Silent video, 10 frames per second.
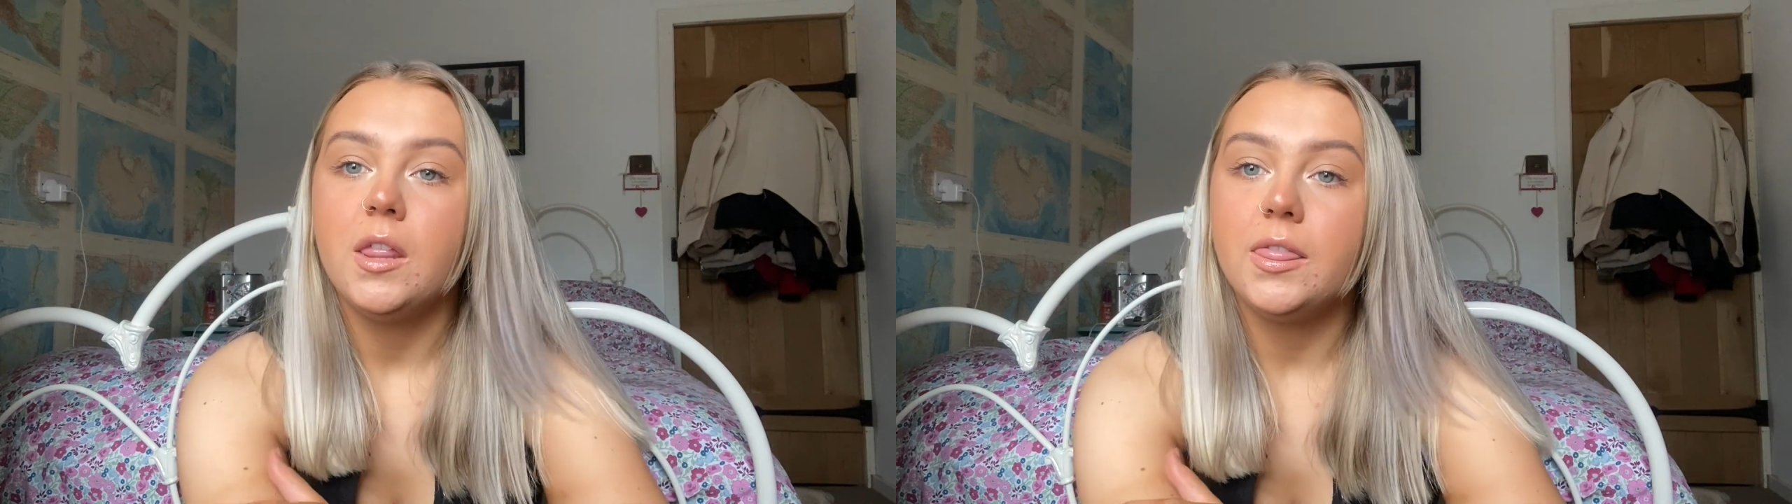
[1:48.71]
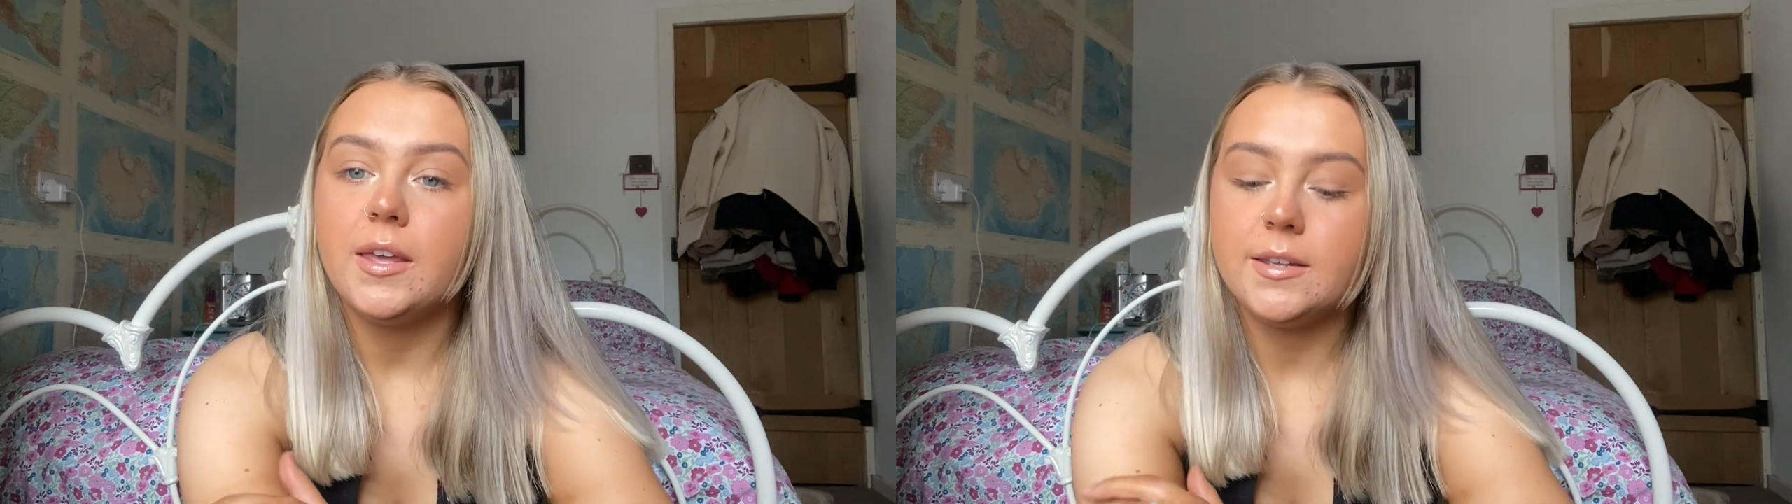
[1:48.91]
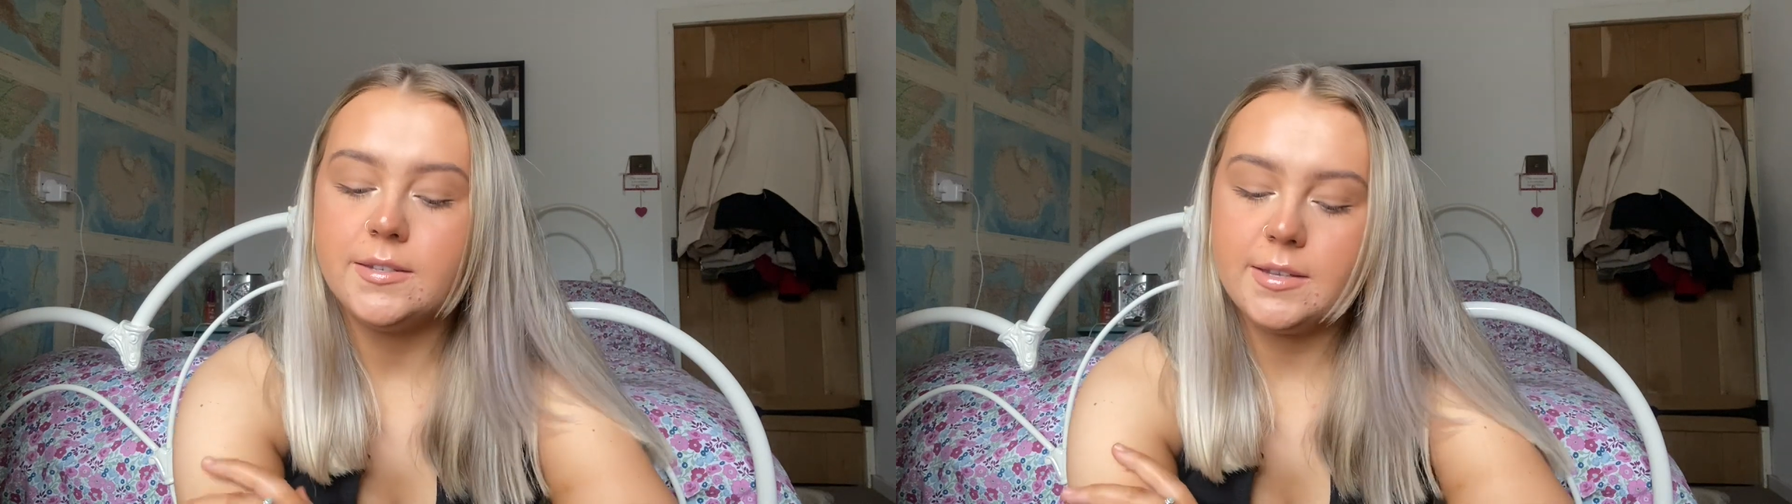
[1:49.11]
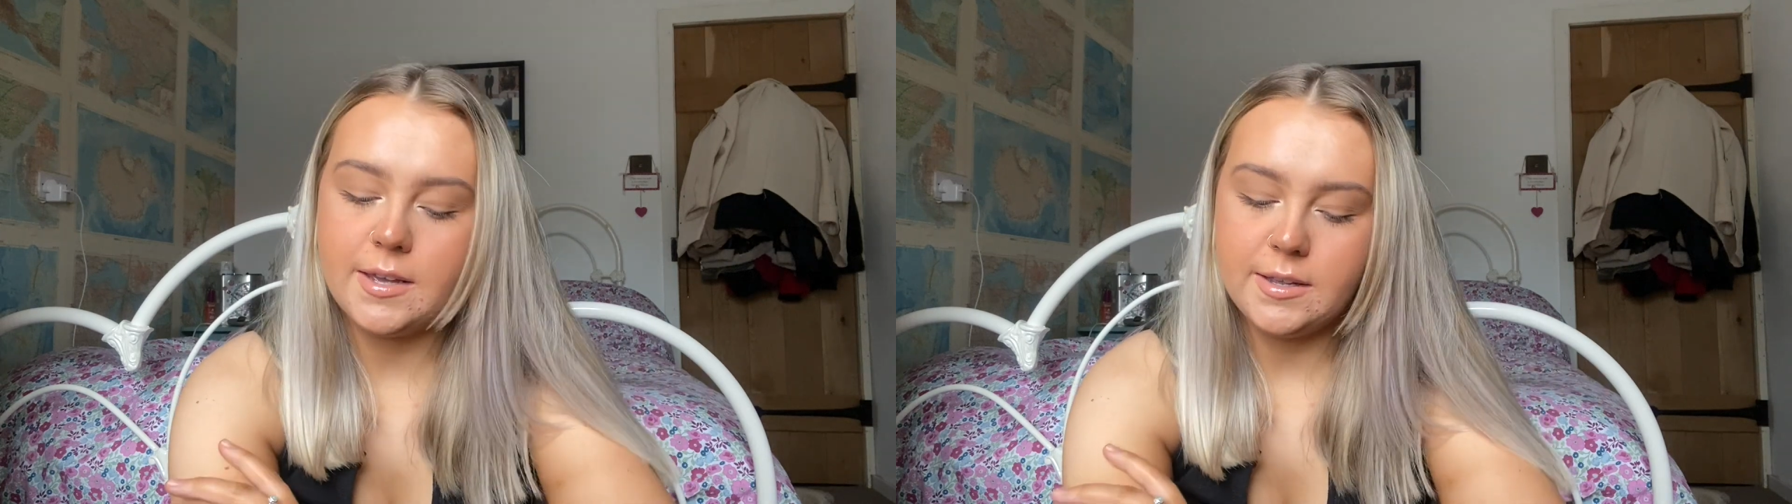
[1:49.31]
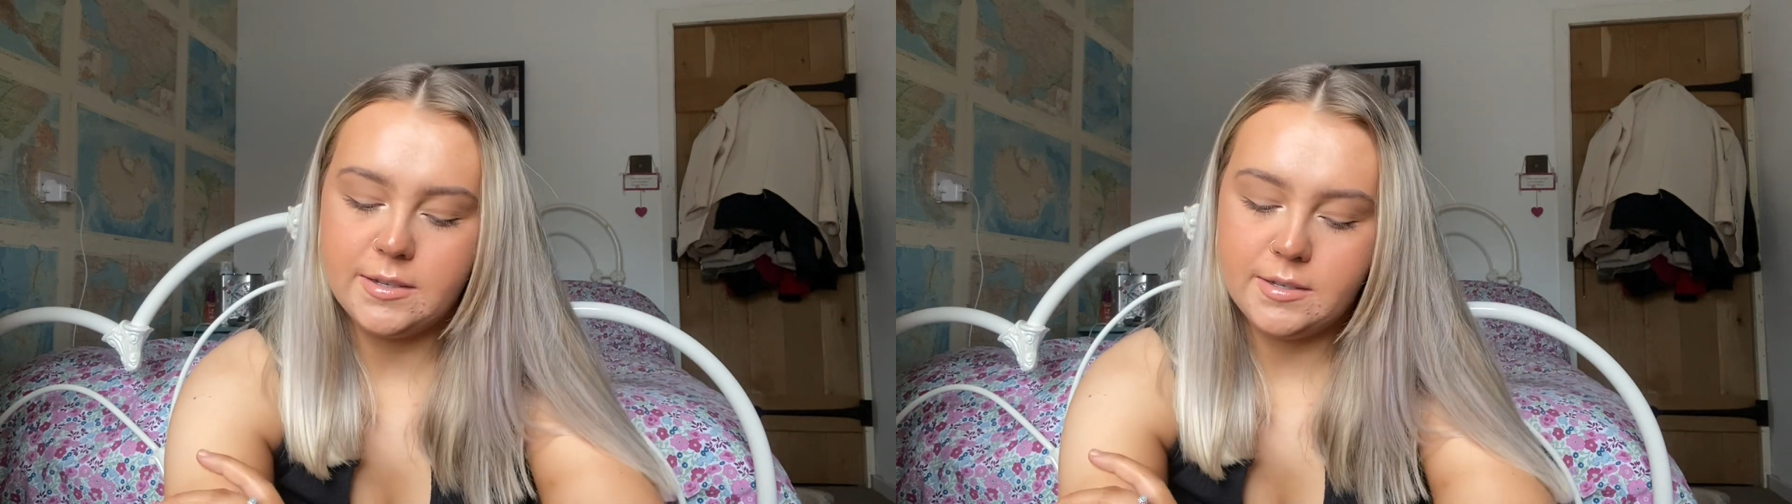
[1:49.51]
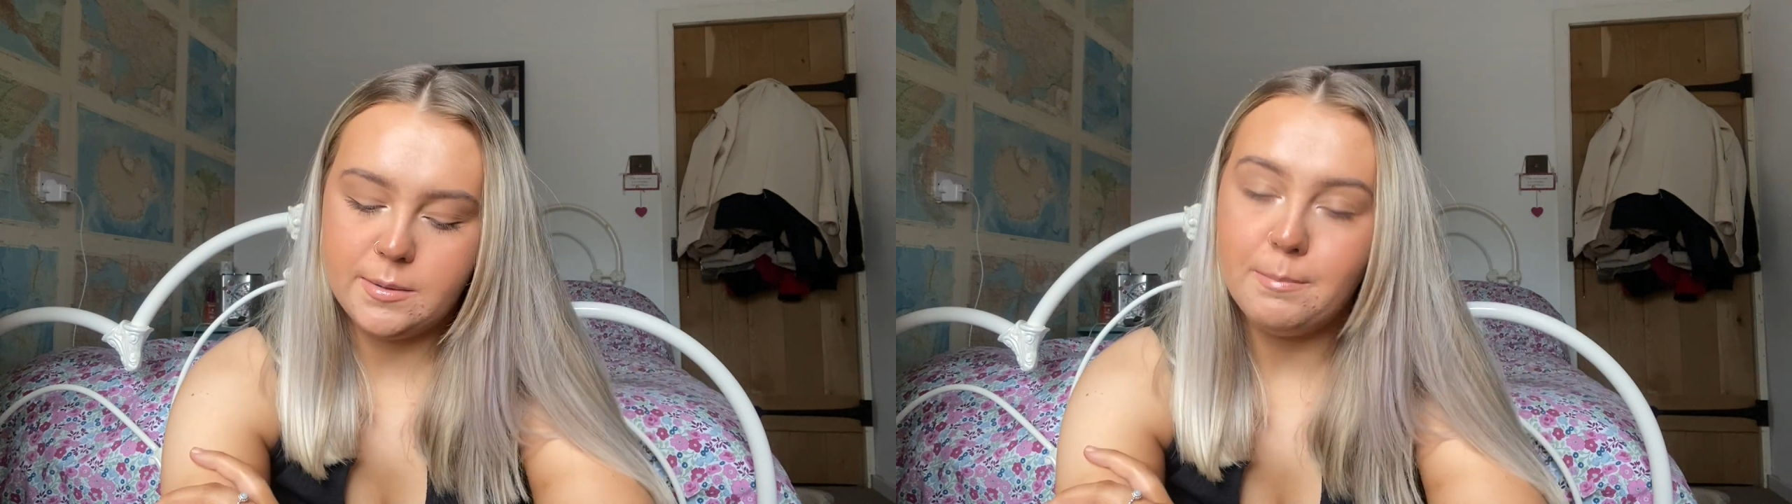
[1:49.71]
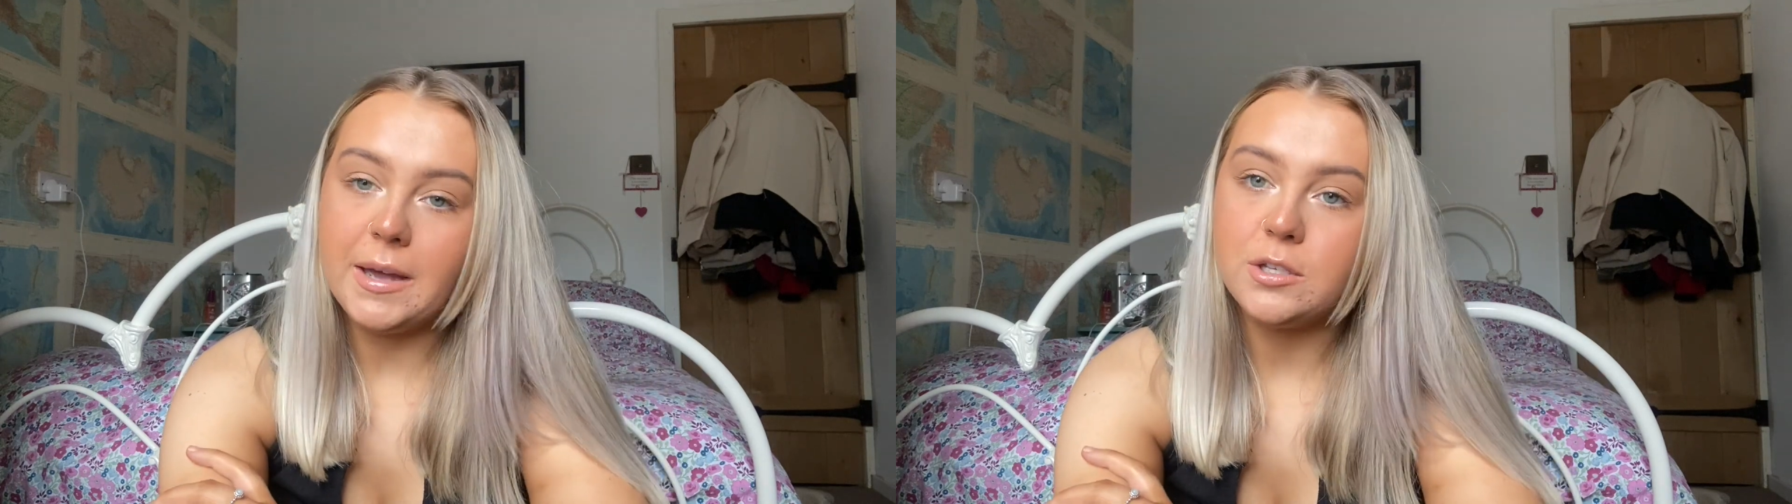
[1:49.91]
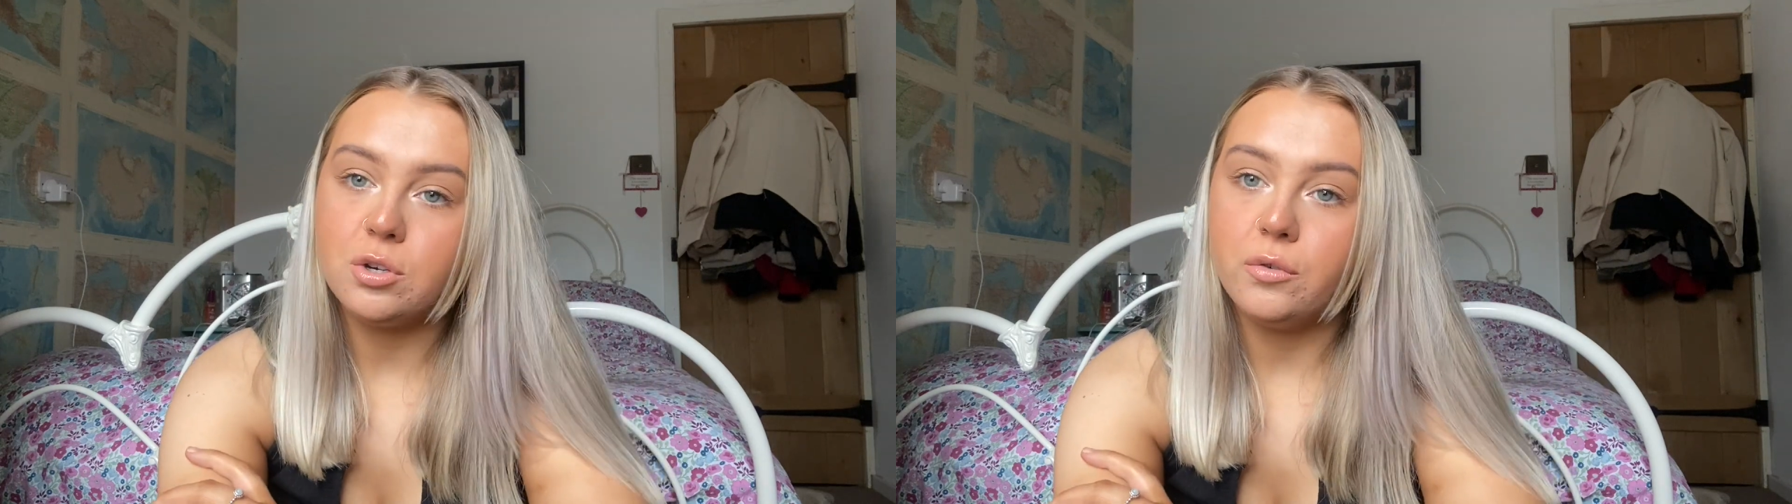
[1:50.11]
This is
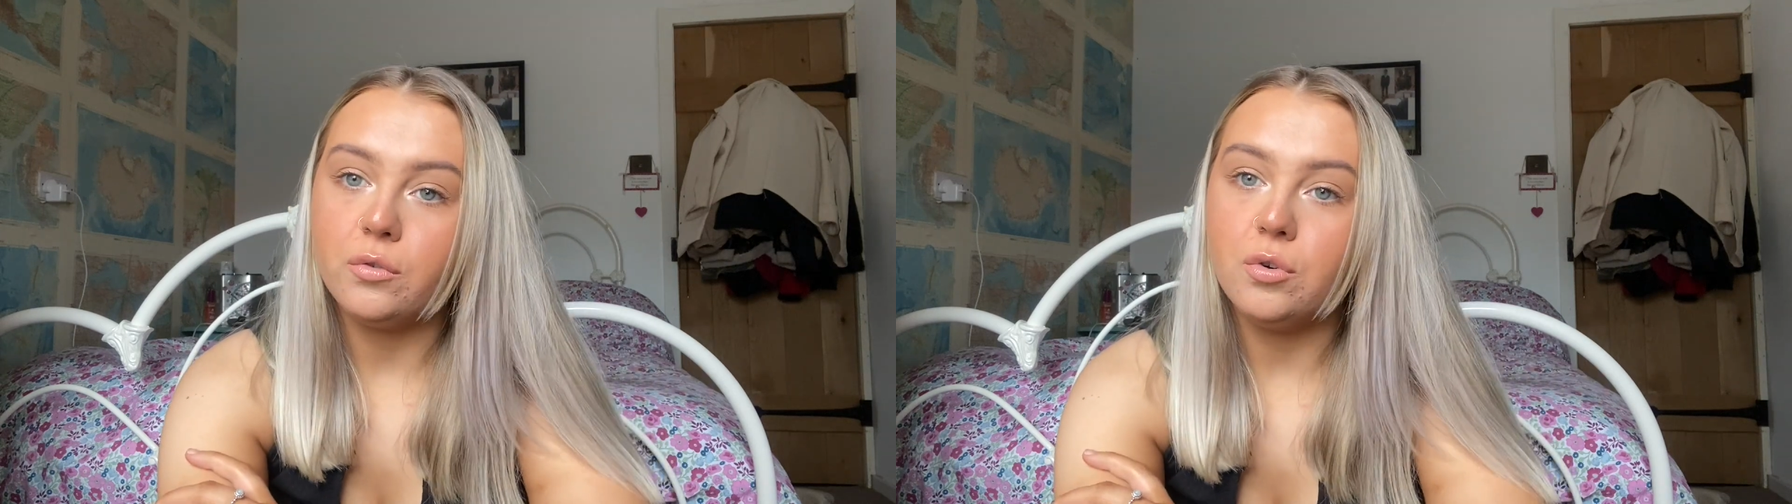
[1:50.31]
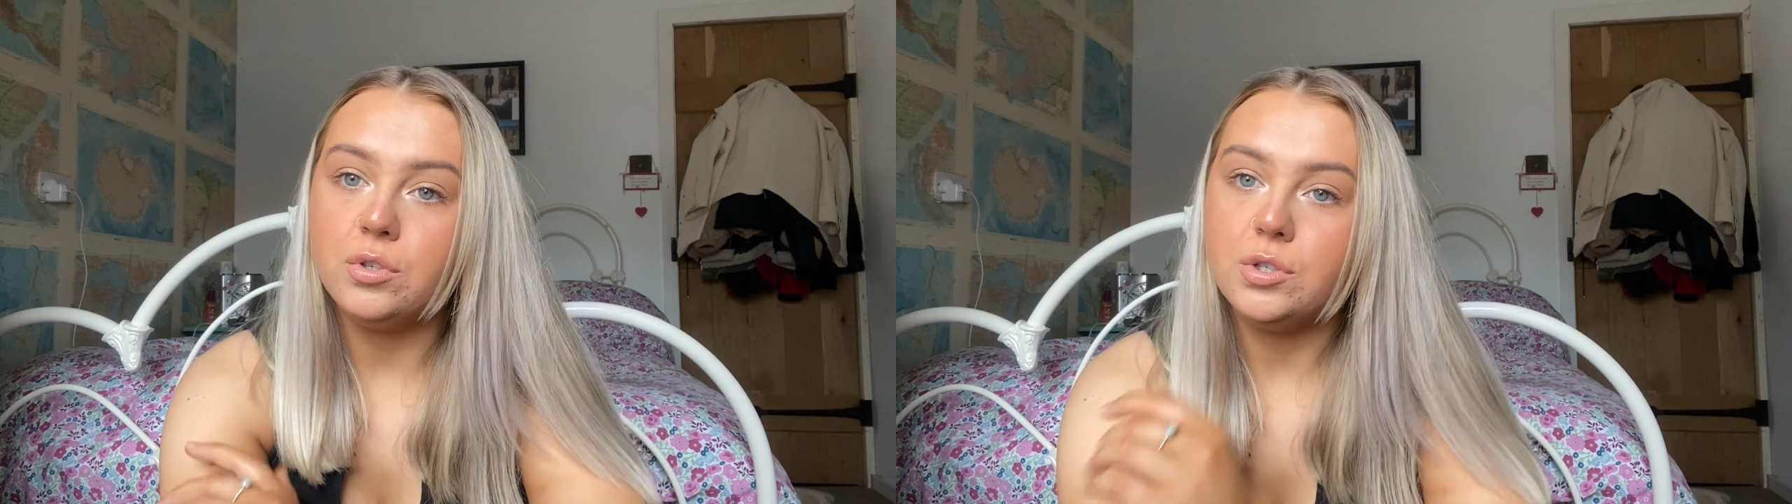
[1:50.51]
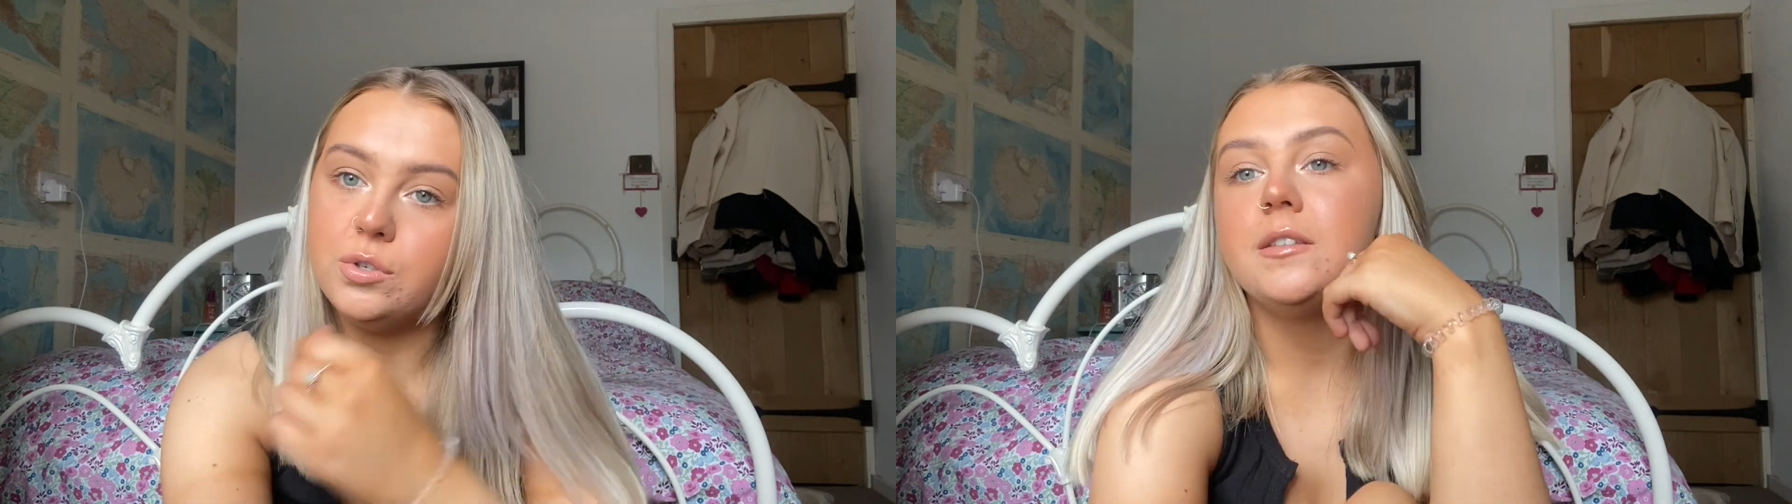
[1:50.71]
my sort of go-to.